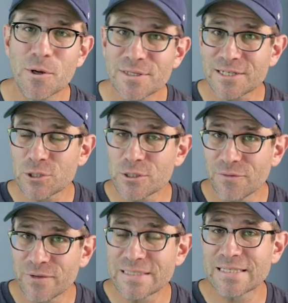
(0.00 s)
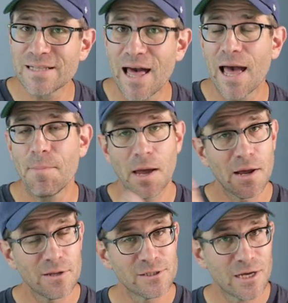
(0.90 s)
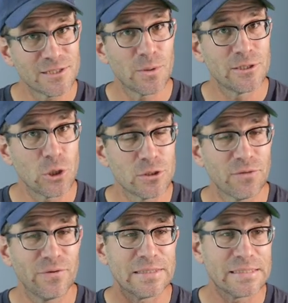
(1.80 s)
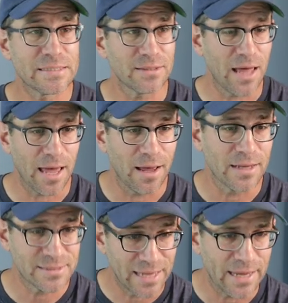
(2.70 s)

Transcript: so we're using Josefin Slab. There's also a Josefin Sla uh,